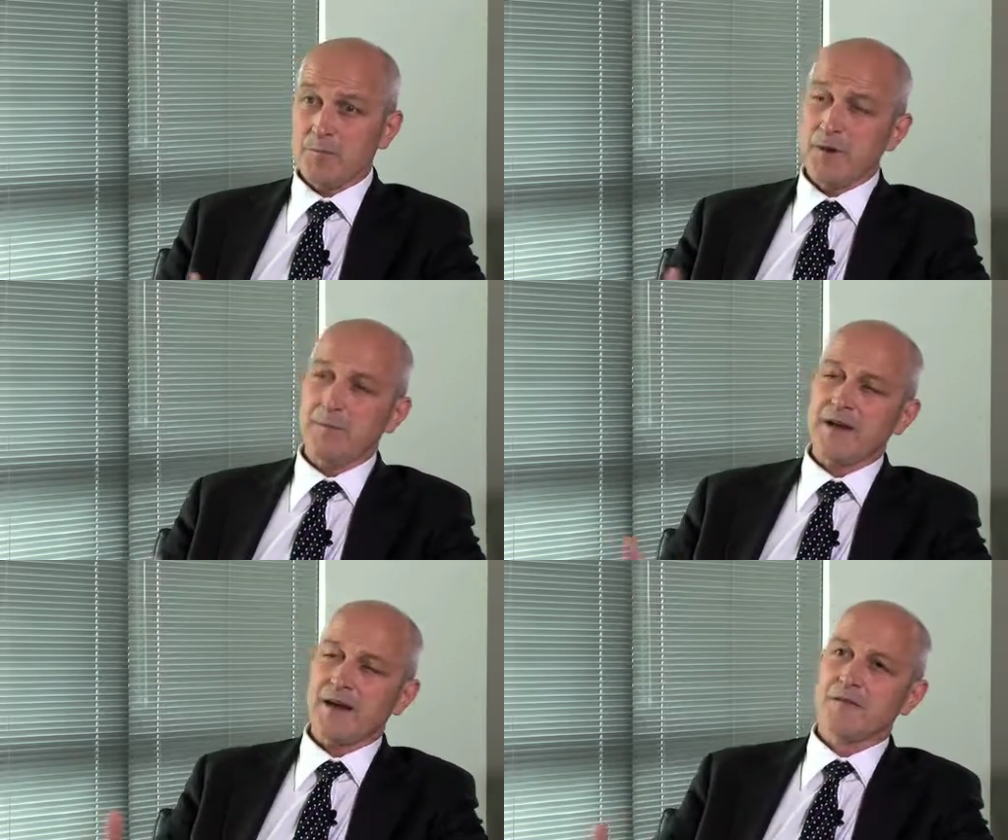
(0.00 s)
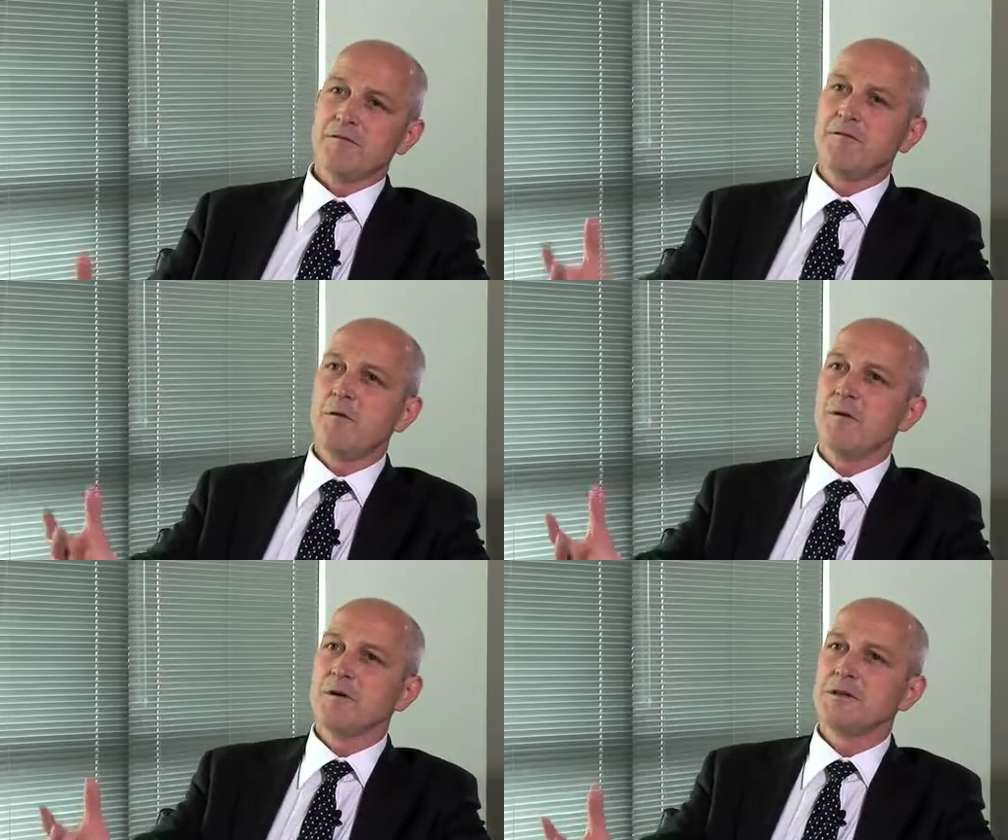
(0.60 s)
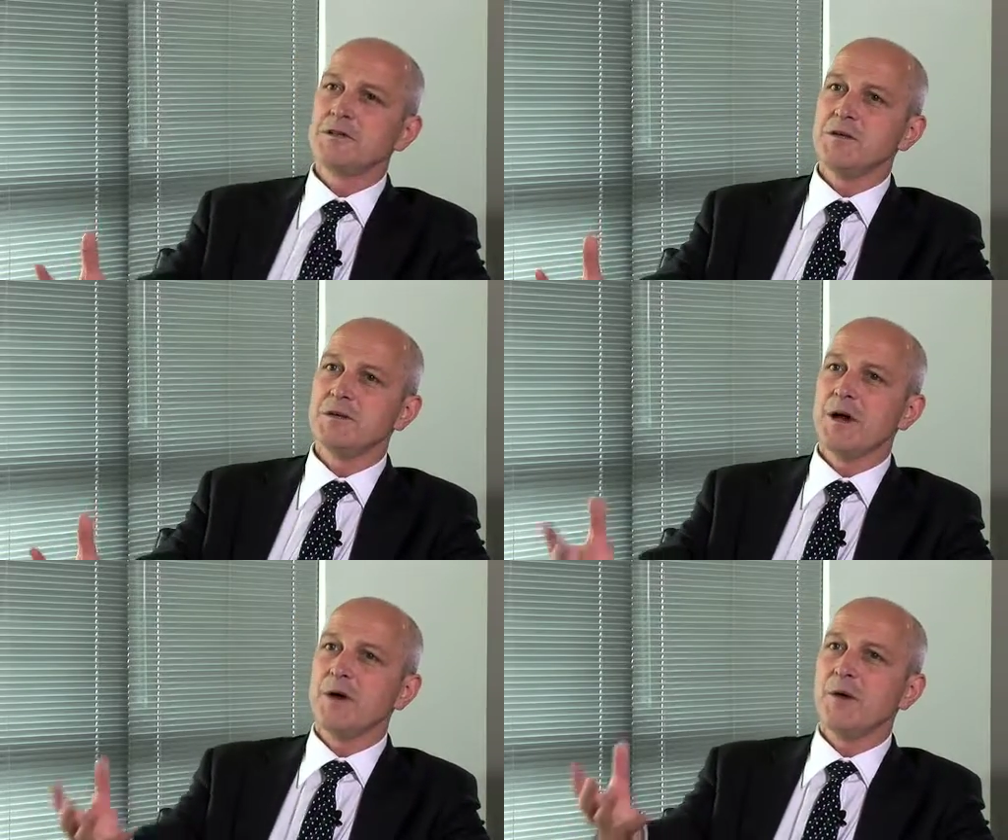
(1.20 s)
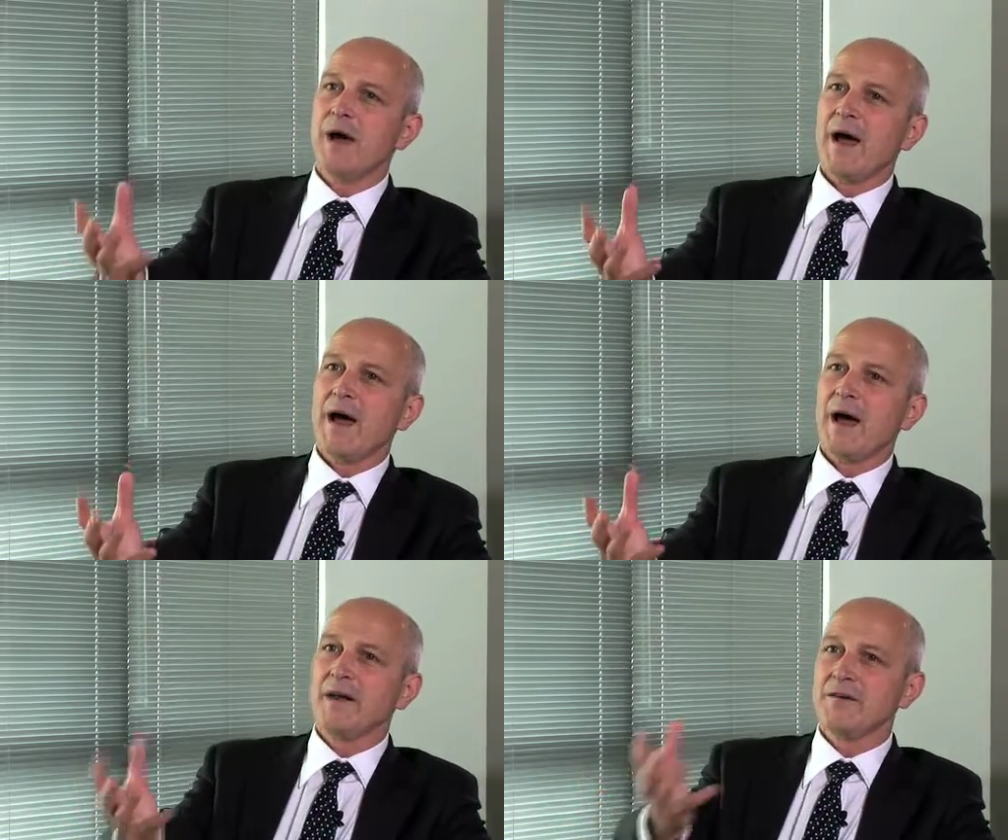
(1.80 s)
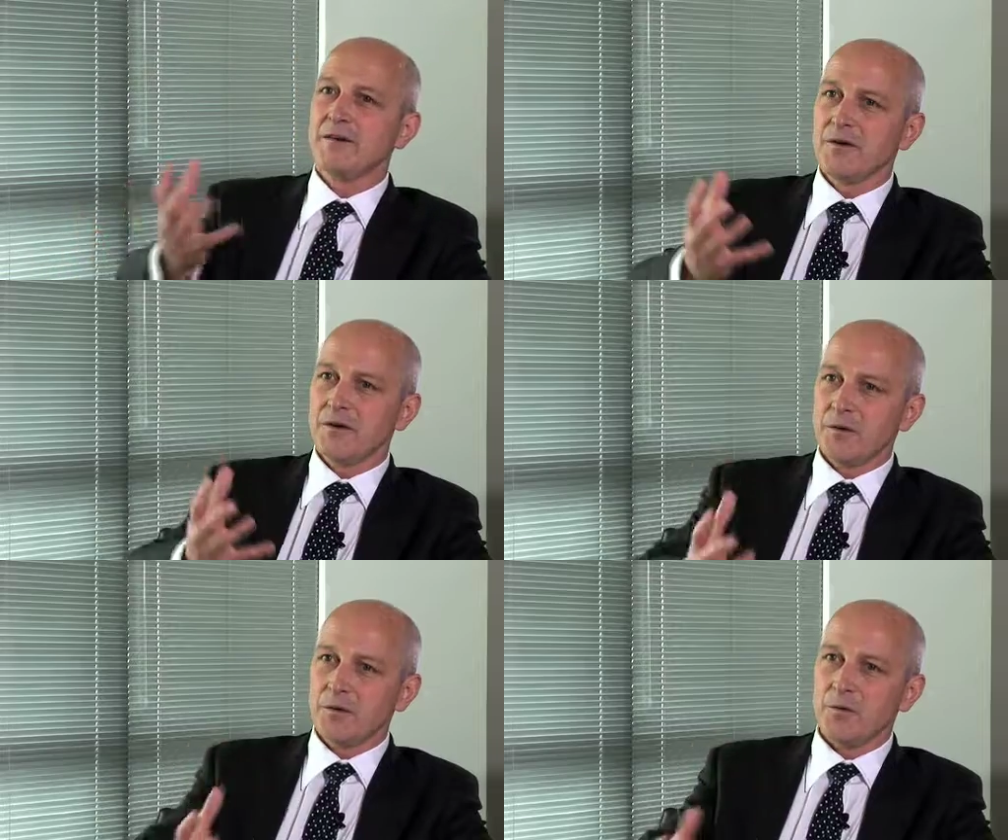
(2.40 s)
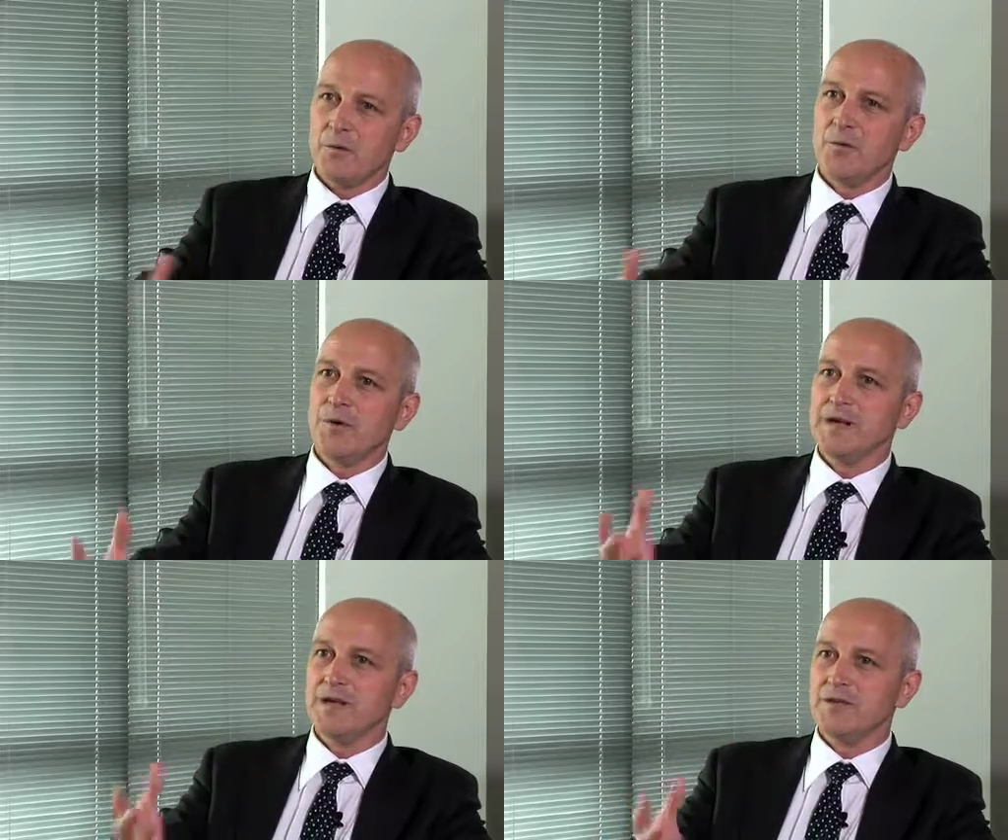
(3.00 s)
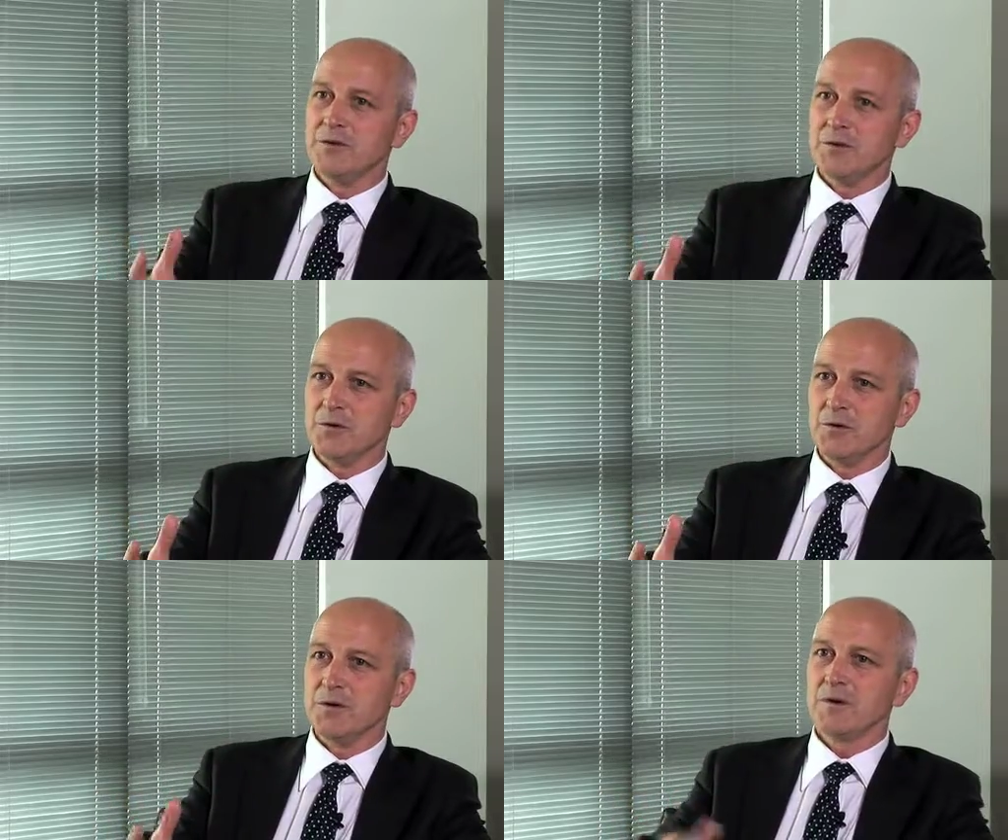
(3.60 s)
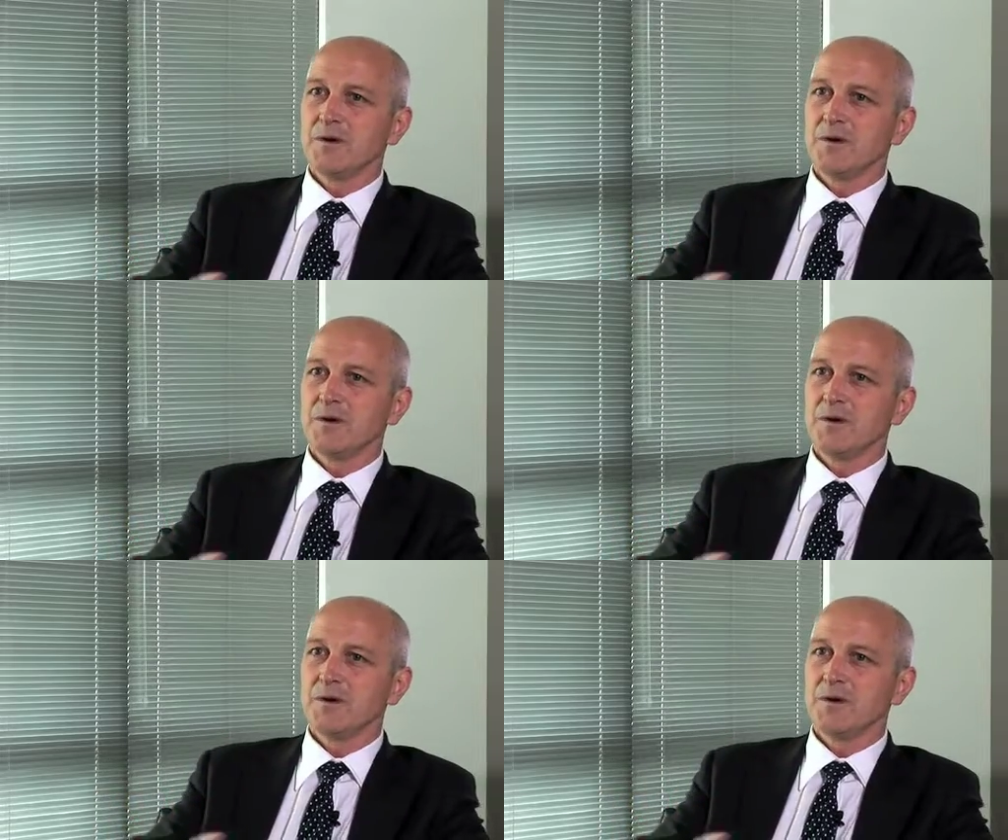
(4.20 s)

people can't afford to go and redo